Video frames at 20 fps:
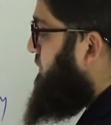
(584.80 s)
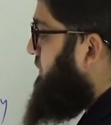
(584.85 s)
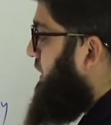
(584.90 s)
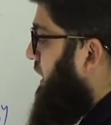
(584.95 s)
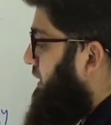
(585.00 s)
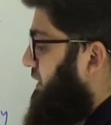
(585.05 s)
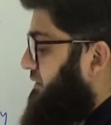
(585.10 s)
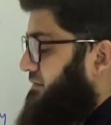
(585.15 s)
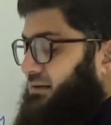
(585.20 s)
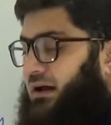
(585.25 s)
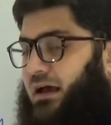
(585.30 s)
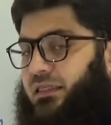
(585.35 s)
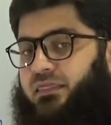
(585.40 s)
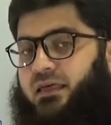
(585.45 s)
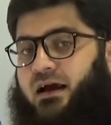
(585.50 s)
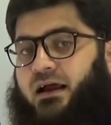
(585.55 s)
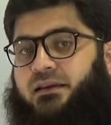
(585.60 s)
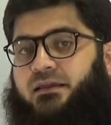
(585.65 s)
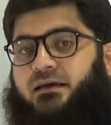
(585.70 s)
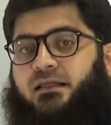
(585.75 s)
we understand
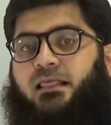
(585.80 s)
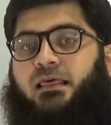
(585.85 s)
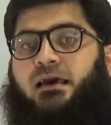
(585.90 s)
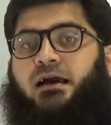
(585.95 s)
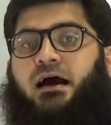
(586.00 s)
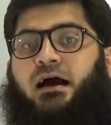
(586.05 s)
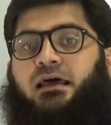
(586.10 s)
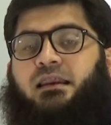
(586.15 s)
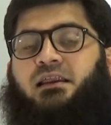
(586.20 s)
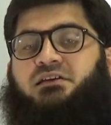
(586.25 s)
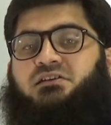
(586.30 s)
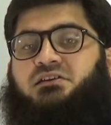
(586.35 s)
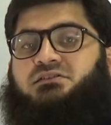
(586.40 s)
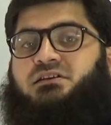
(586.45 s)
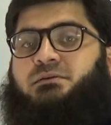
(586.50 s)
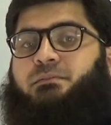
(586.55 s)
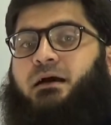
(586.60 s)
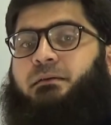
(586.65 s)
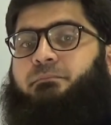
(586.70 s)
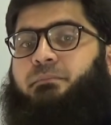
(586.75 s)
that
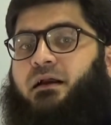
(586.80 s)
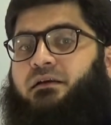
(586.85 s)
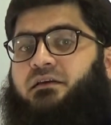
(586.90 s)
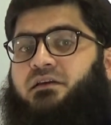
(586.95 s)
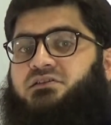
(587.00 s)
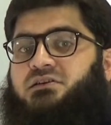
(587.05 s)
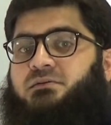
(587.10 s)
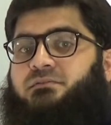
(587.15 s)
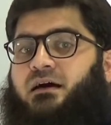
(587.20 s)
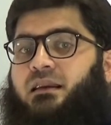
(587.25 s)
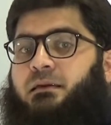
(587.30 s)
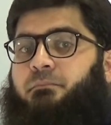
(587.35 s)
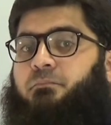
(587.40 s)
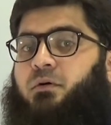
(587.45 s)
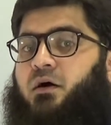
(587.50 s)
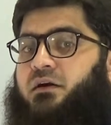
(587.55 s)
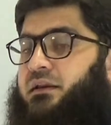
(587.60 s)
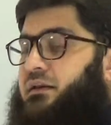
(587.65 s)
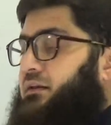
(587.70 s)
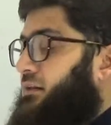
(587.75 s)
relationship and partnerships are
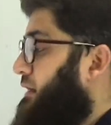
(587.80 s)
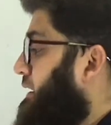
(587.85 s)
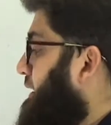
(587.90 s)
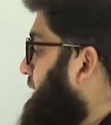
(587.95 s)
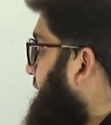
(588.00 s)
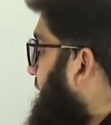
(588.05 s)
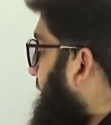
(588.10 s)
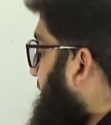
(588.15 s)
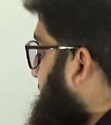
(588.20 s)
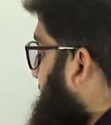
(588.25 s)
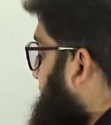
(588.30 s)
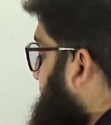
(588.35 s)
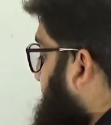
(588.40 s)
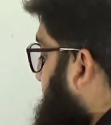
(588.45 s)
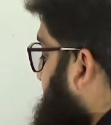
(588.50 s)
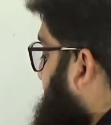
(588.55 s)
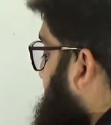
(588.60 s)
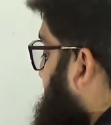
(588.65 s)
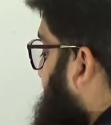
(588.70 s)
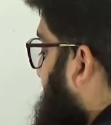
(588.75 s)
important in the
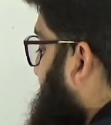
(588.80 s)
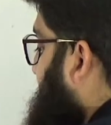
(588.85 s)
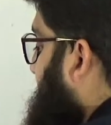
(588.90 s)
sense that